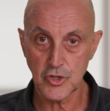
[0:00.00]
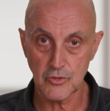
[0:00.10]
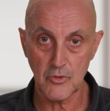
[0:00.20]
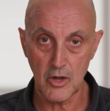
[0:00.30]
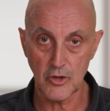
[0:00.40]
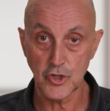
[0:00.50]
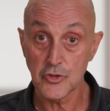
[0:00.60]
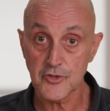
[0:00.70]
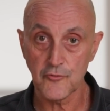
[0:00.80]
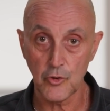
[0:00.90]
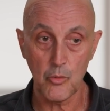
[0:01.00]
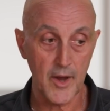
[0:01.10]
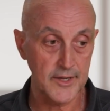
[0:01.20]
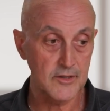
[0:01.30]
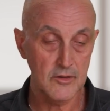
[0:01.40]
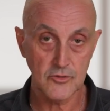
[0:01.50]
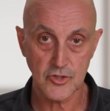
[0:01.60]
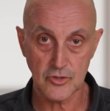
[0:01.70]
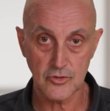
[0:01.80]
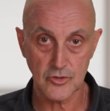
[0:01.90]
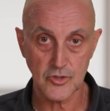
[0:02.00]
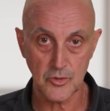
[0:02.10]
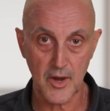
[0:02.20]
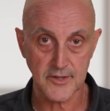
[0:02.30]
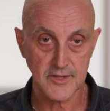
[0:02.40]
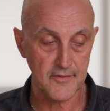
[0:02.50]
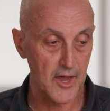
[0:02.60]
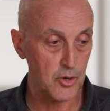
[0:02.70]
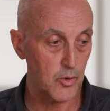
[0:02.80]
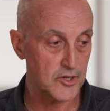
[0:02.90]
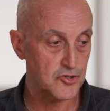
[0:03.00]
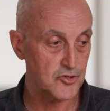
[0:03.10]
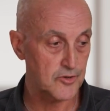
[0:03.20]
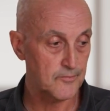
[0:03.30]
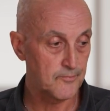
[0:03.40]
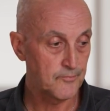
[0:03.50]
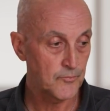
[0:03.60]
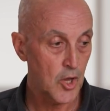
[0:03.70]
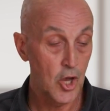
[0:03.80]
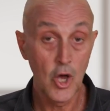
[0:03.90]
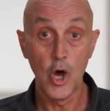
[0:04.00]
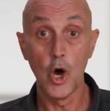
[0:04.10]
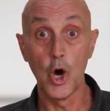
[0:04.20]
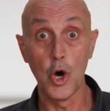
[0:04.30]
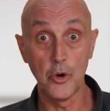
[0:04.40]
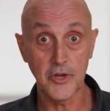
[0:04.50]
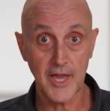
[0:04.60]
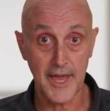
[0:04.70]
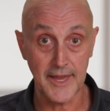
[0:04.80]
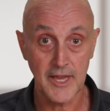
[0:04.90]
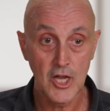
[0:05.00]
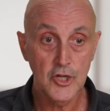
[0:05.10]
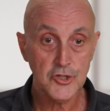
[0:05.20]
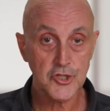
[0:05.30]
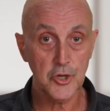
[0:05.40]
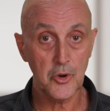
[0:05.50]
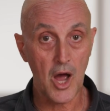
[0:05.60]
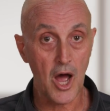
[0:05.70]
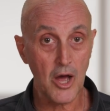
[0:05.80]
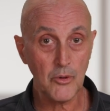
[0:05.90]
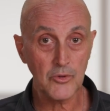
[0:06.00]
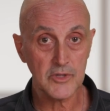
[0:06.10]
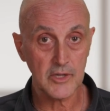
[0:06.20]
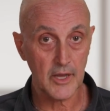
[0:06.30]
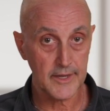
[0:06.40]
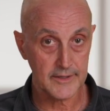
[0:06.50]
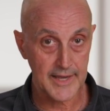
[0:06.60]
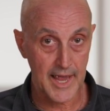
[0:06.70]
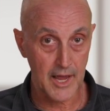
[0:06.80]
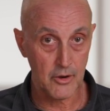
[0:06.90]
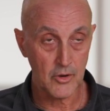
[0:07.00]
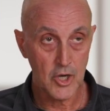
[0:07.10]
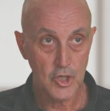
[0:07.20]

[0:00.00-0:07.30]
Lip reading: useful way to answer that question. Okay, so I would like now